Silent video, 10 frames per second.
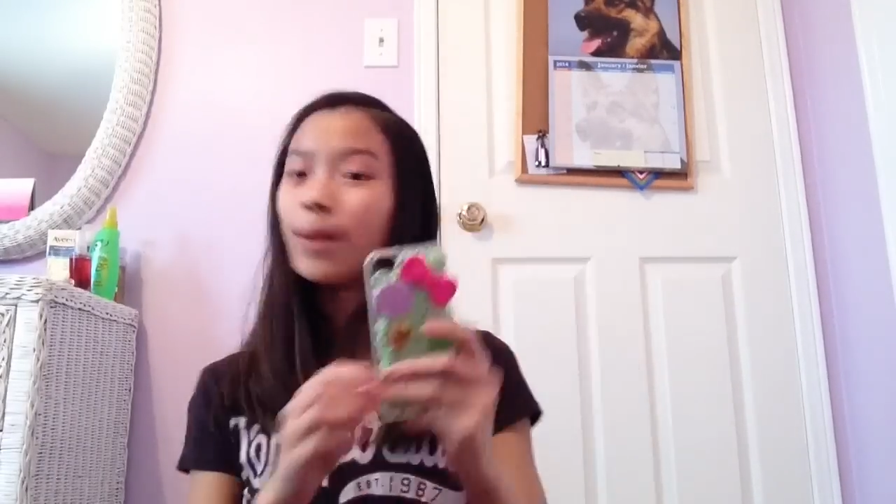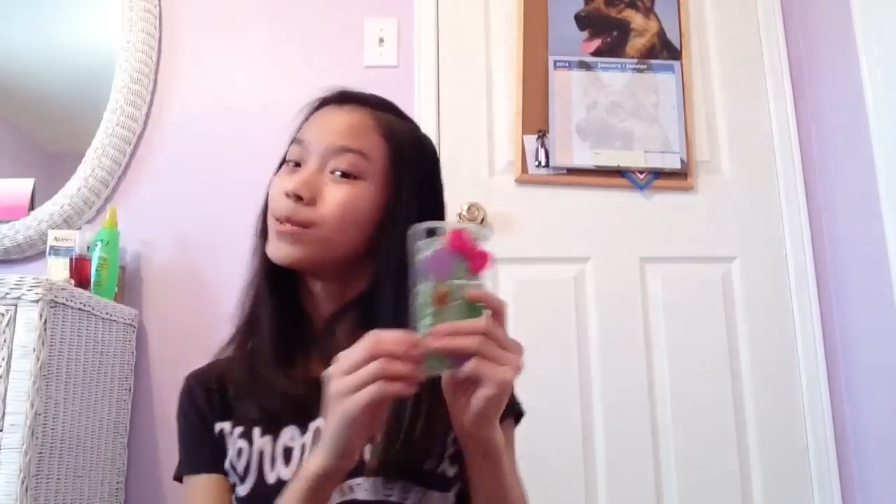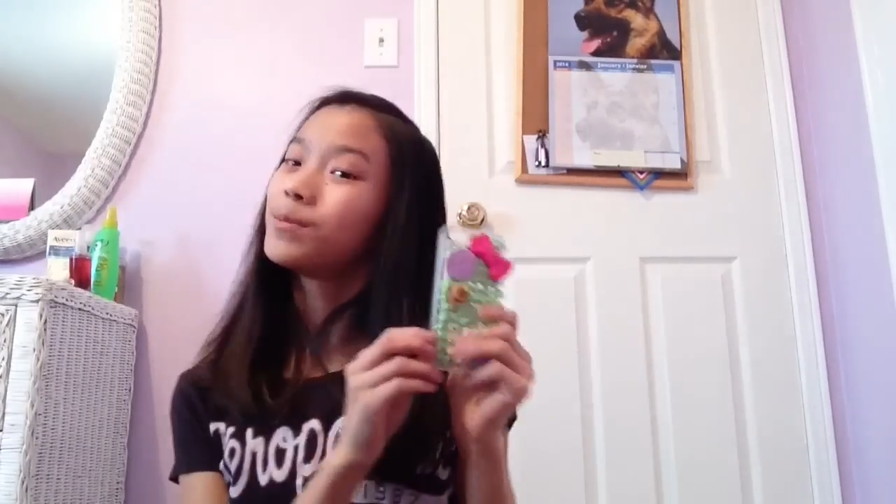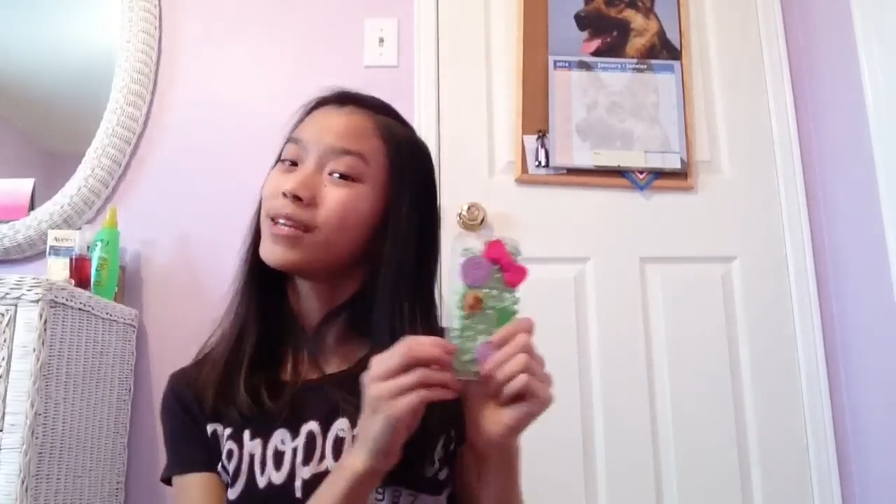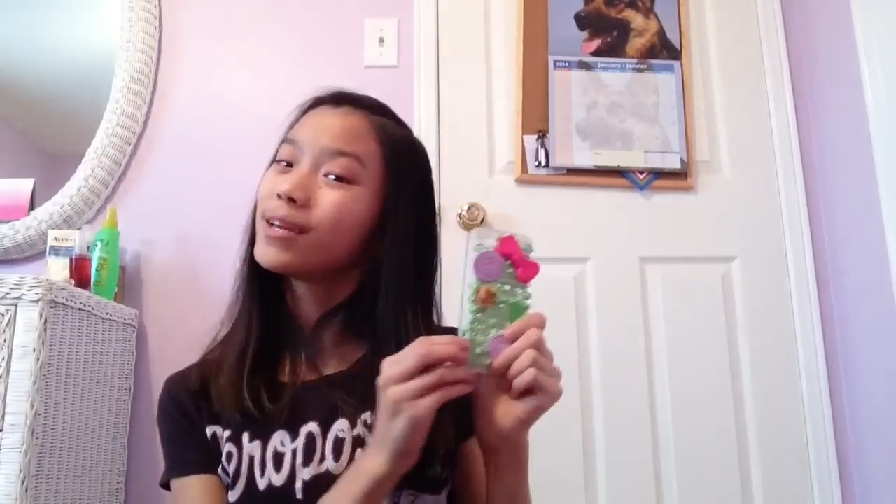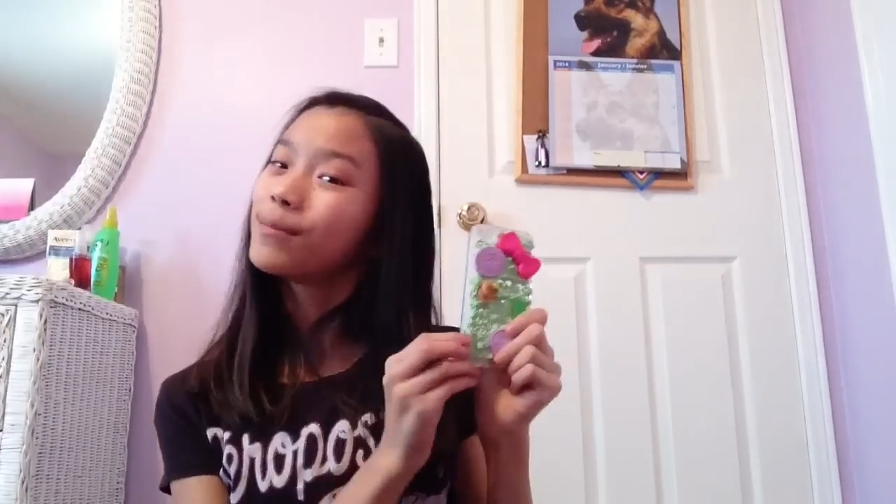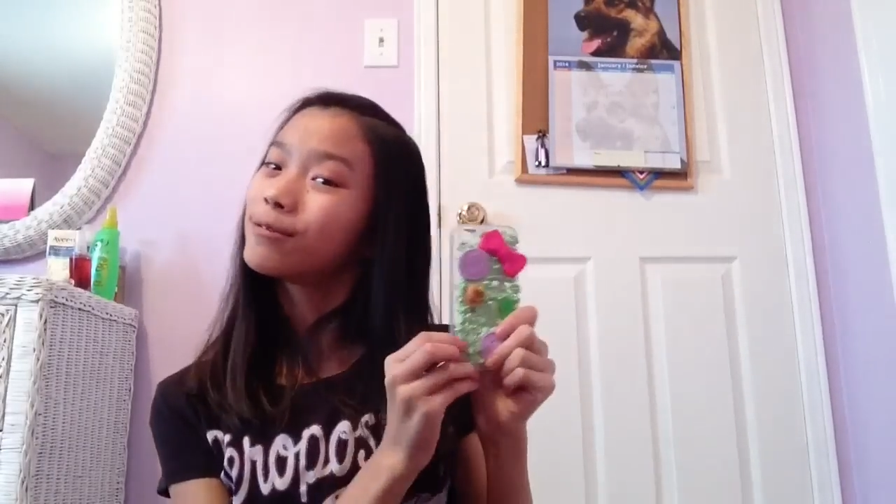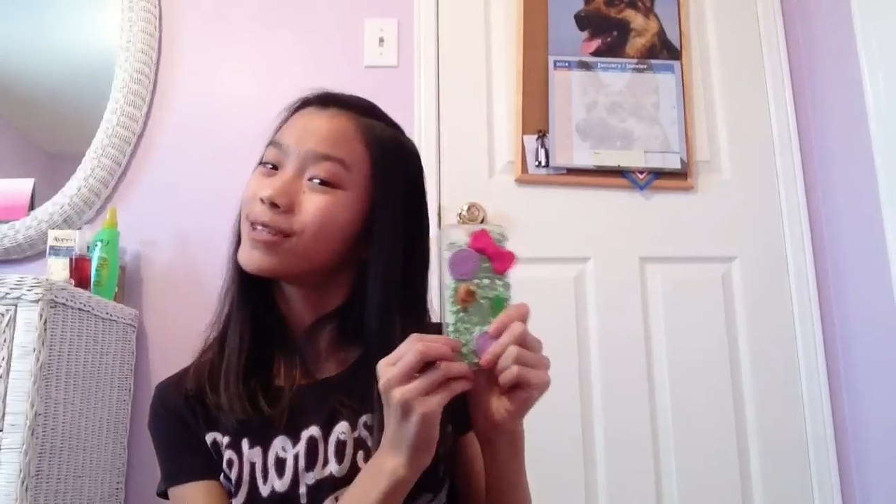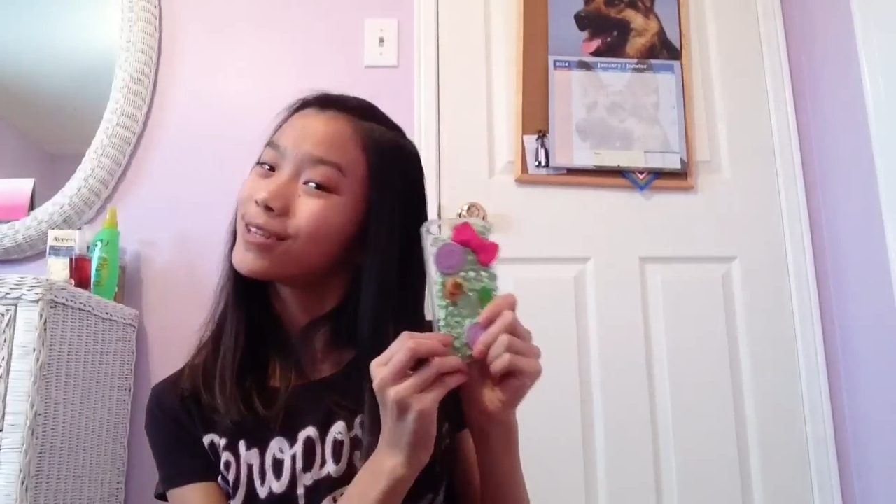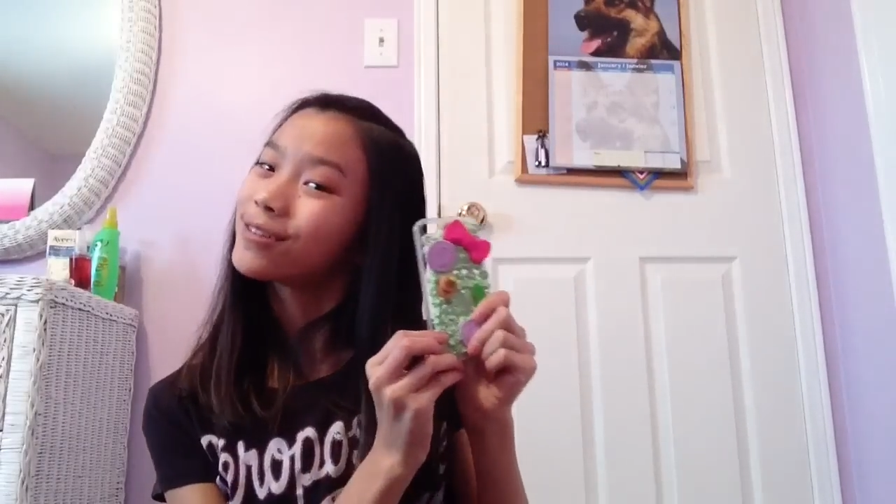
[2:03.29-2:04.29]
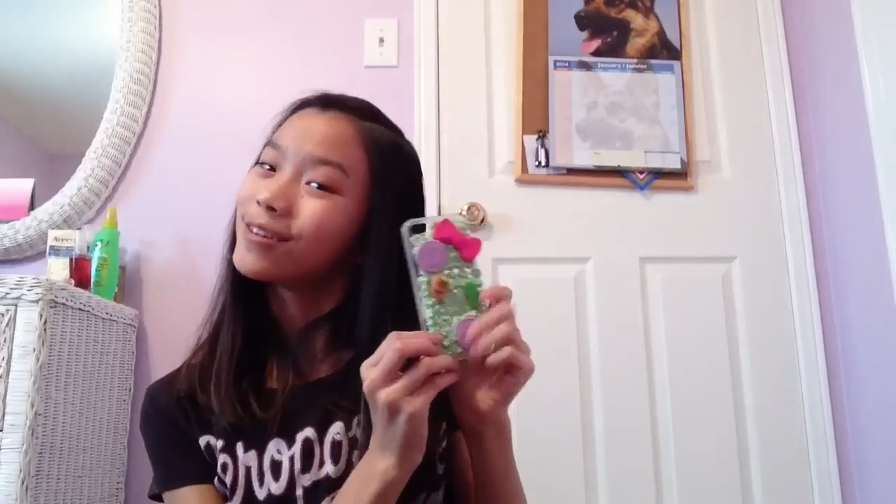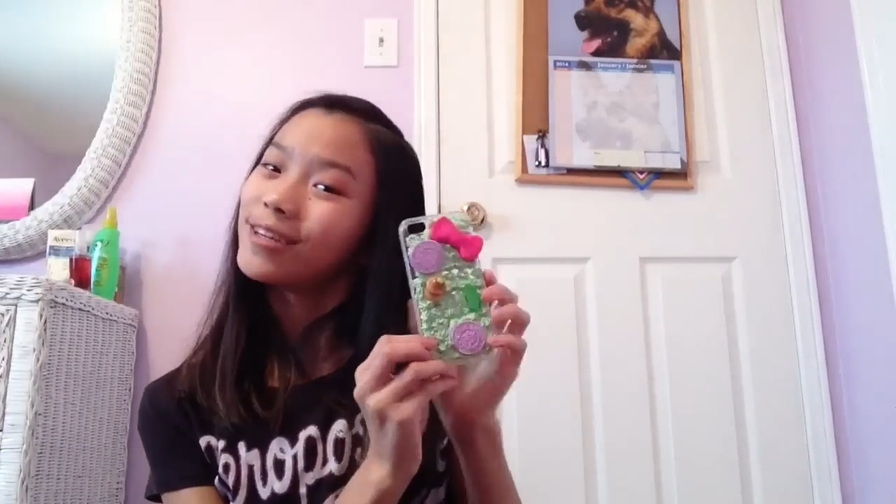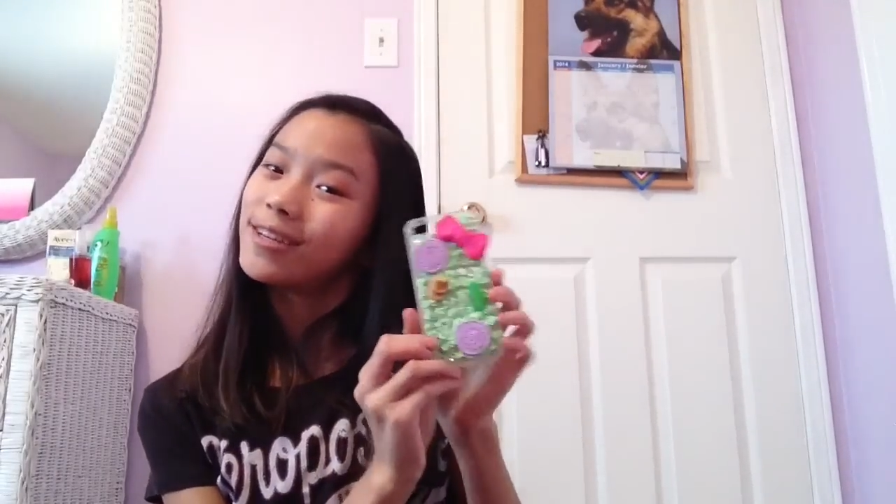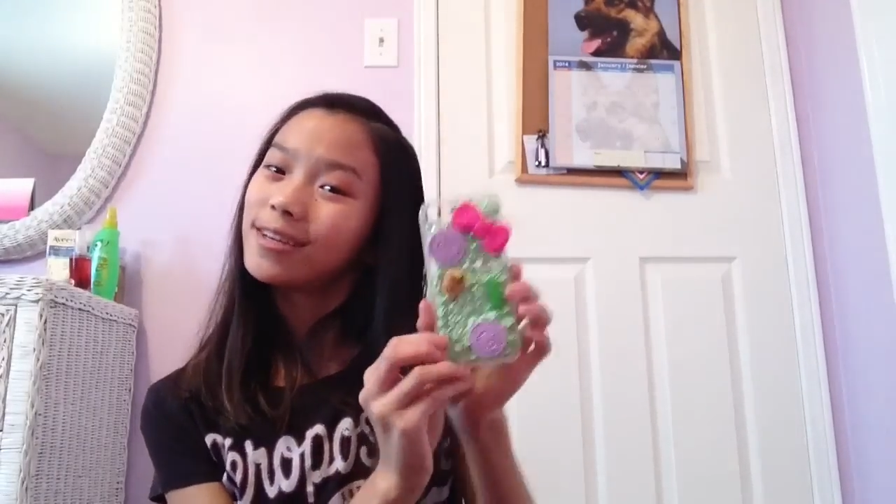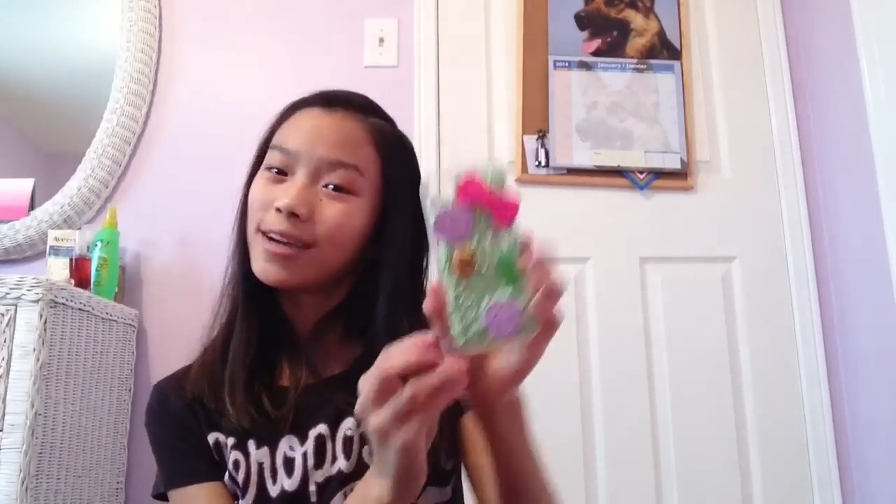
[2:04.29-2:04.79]
And speaking about
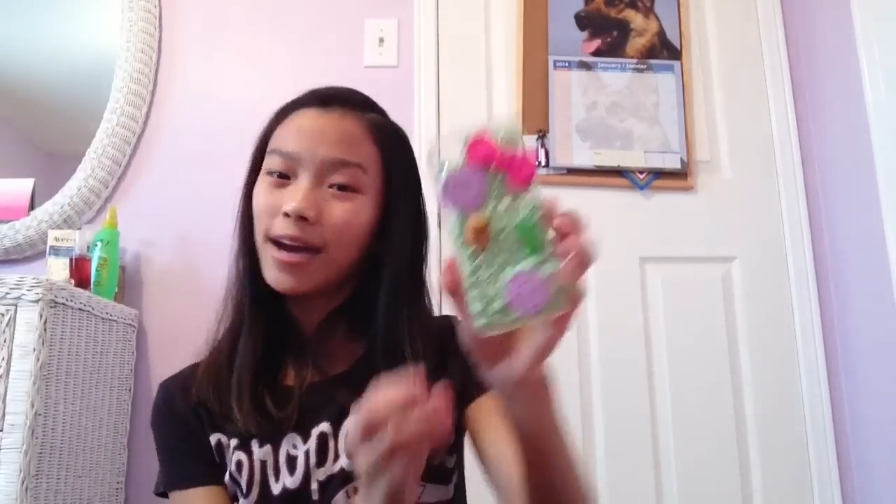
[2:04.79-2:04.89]
decorating,